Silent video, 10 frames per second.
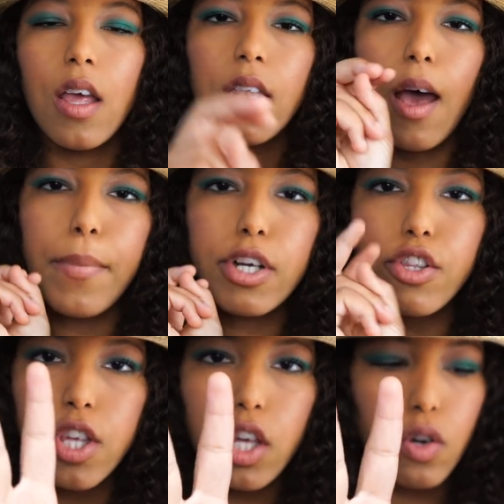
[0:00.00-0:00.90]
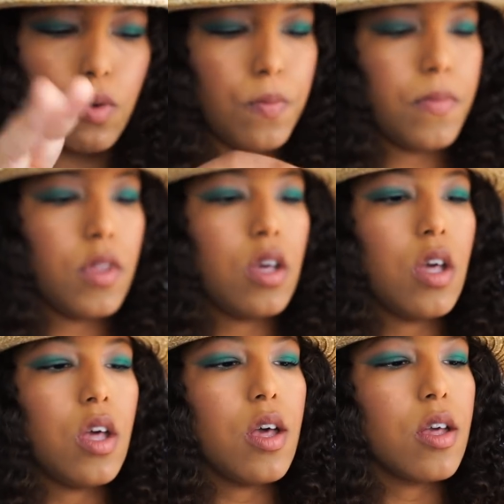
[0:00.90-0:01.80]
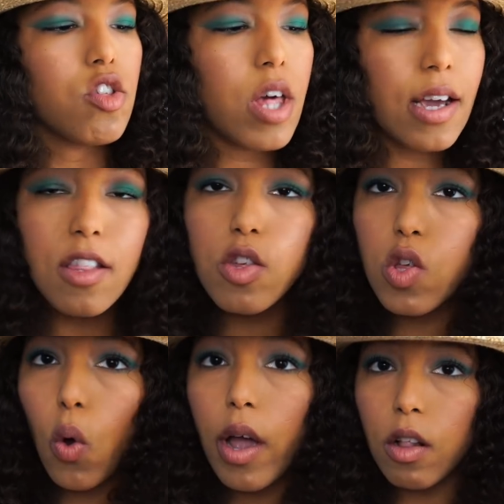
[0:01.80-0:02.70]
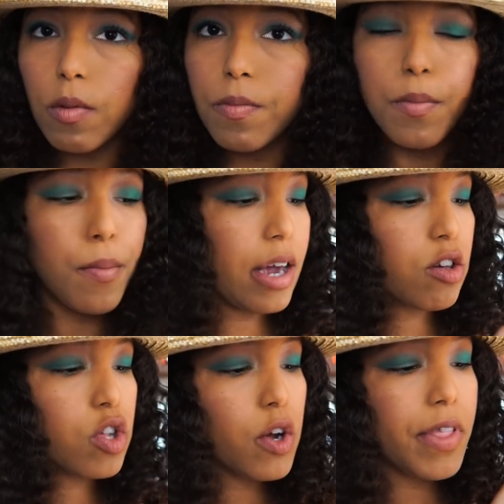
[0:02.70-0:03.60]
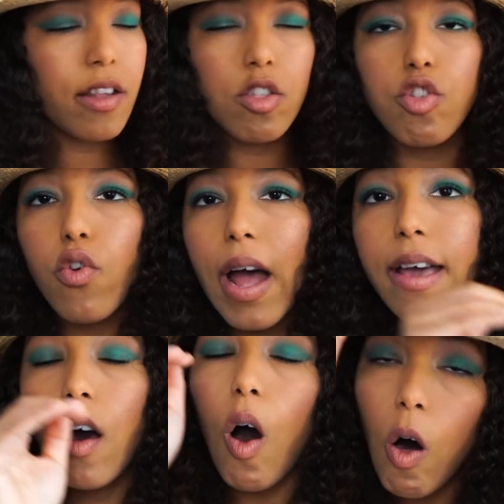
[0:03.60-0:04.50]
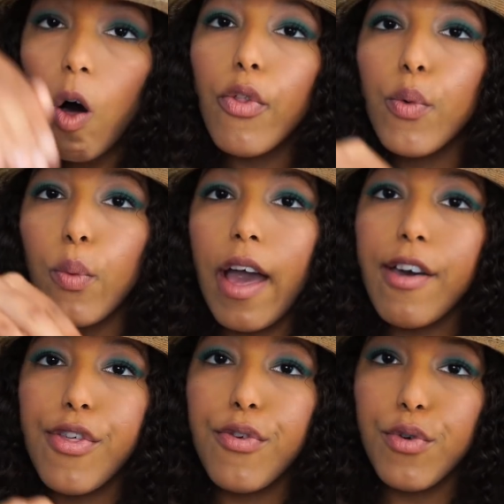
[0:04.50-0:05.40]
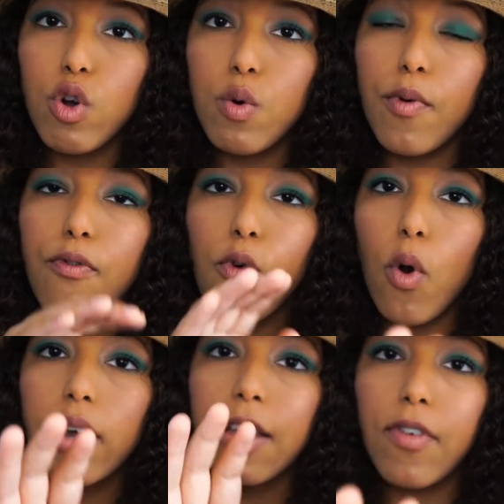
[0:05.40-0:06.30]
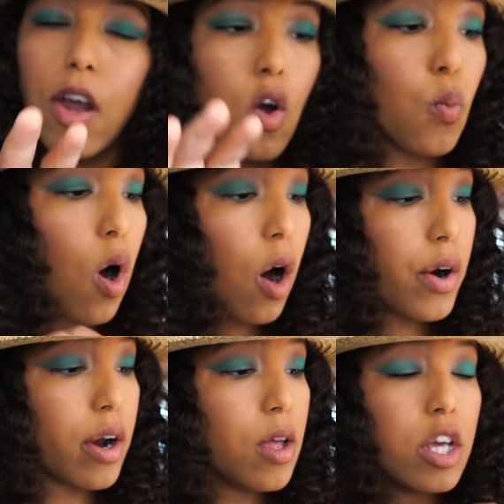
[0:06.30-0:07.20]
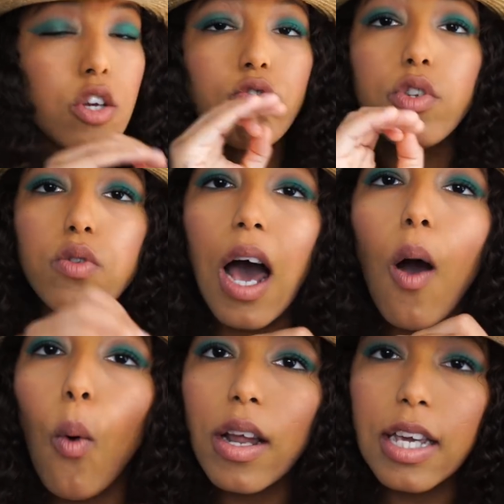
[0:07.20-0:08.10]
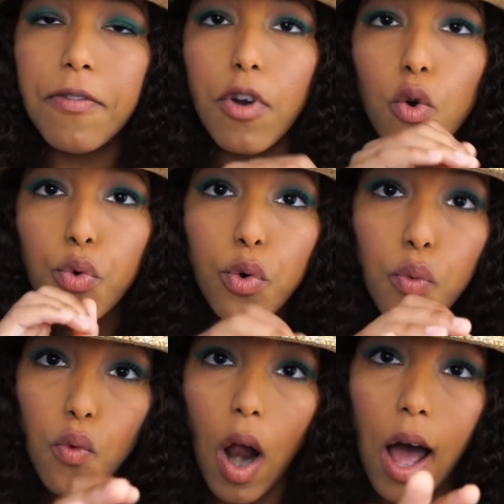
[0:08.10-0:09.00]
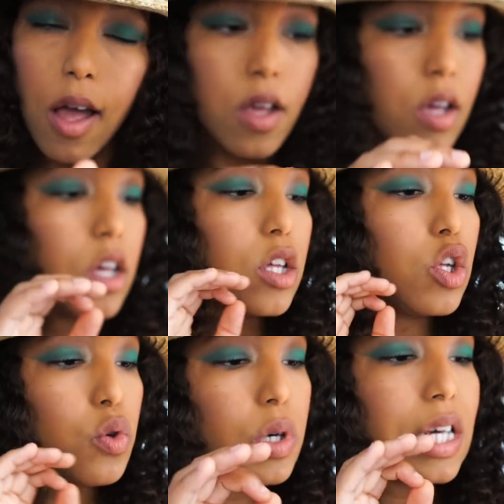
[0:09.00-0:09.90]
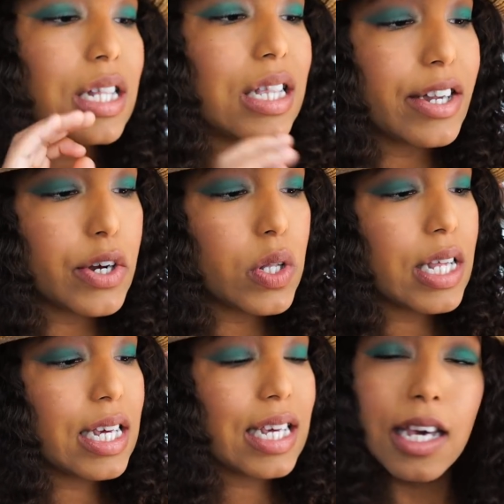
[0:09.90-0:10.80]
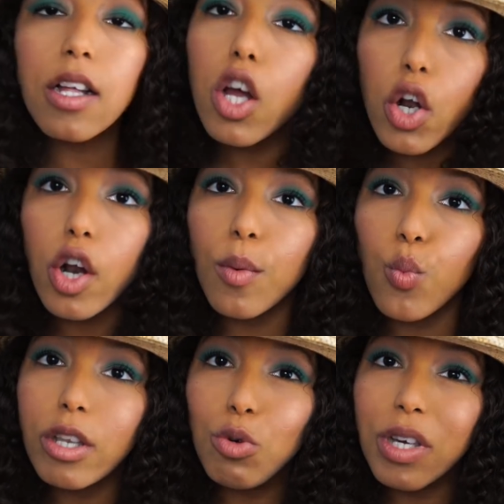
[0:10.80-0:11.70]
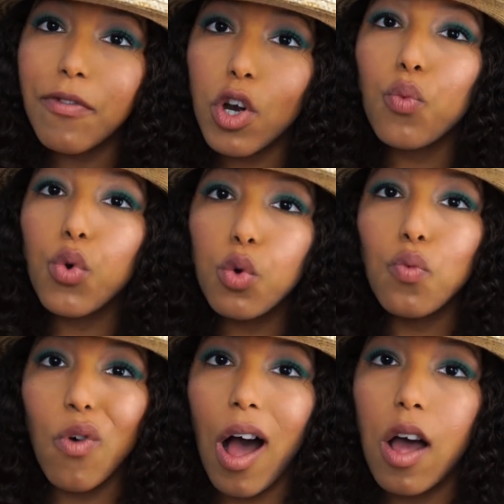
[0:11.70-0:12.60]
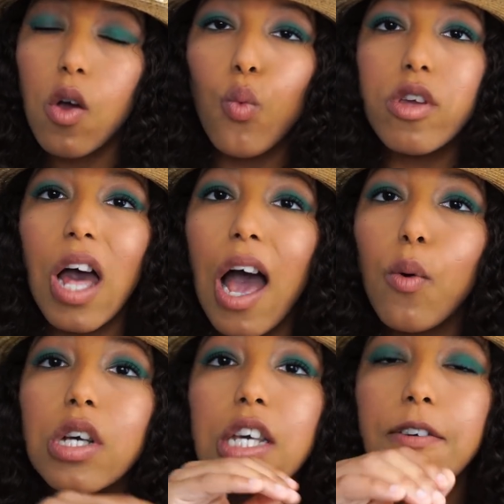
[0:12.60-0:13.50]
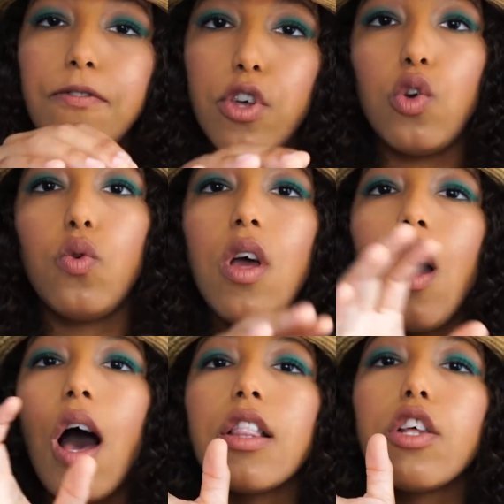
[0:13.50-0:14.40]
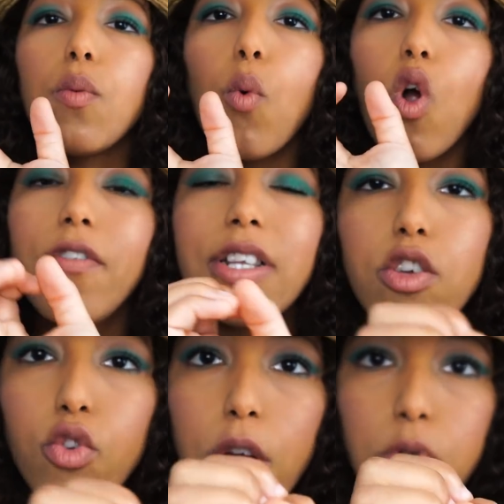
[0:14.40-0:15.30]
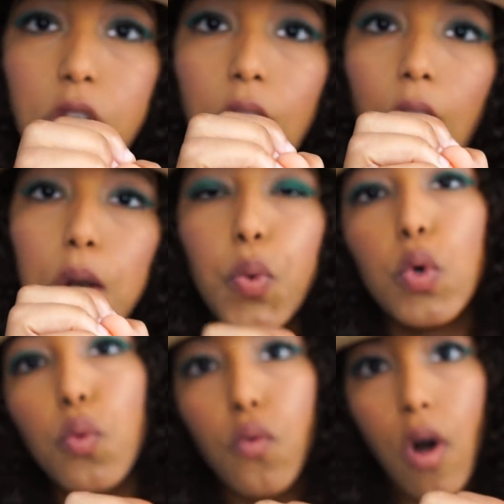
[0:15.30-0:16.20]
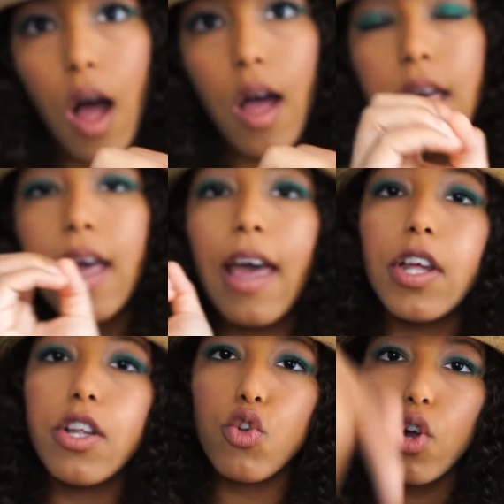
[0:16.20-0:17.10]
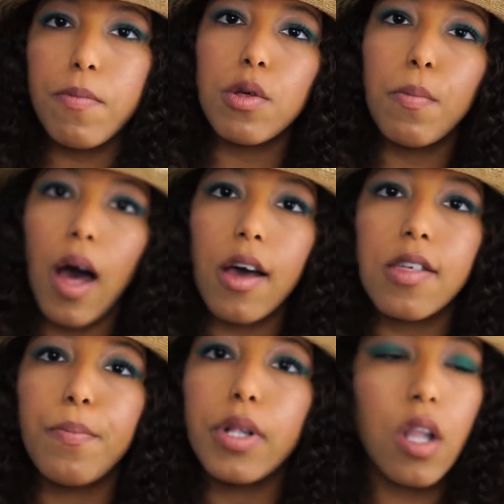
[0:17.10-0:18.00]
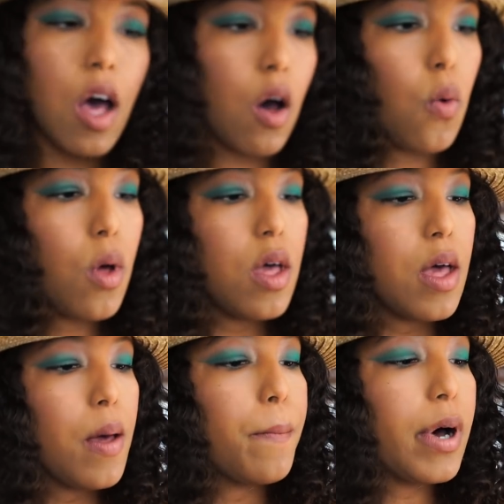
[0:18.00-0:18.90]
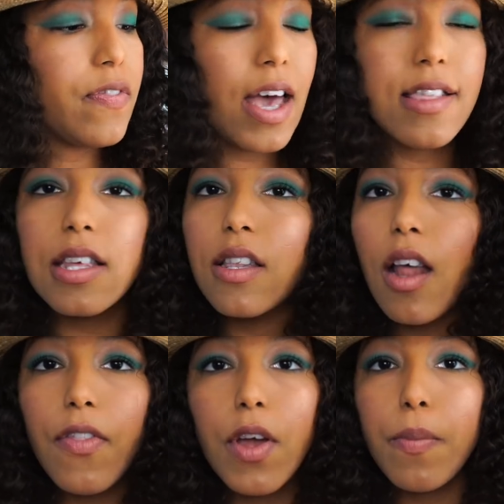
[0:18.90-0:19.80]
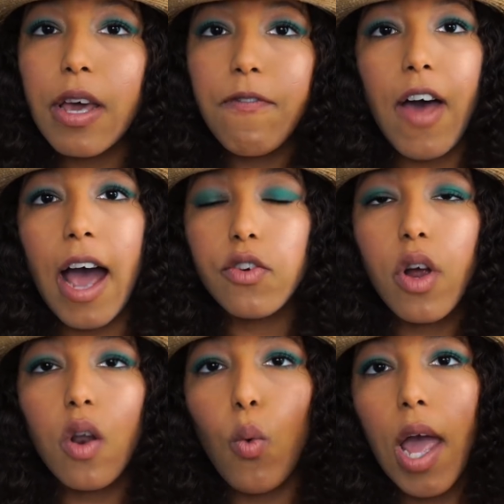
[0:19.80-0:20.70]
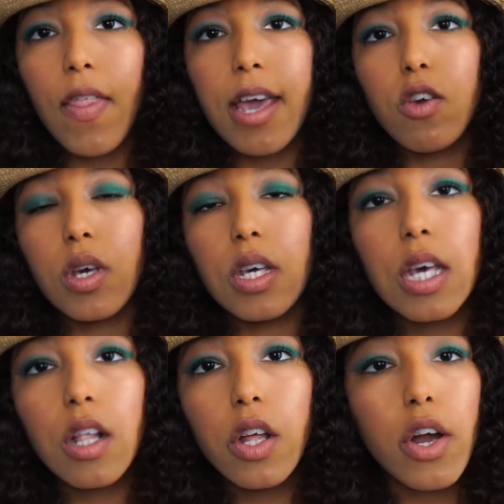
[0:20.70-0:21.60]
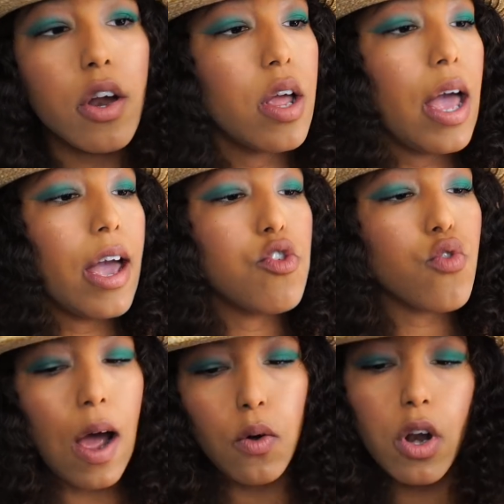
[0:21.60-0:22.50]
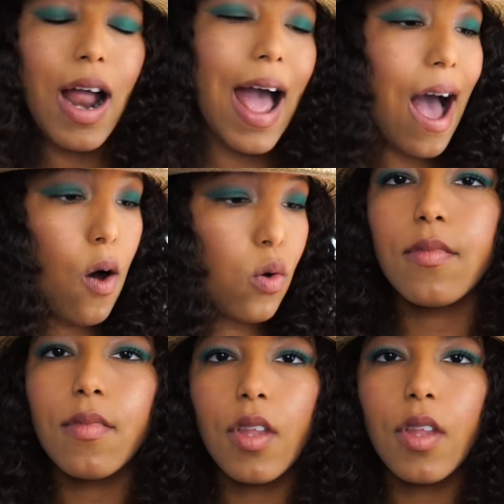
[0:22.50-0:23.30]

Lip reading: Number 2, check the soil. Make sure that it's dry all the way through before giving her water. You do not want to give her root rot. You can literally kill her when you give her root rot, which I will give you a little more of a description on root rot in the description box below. But that's another big factor on a way that you can kill her and drown her out.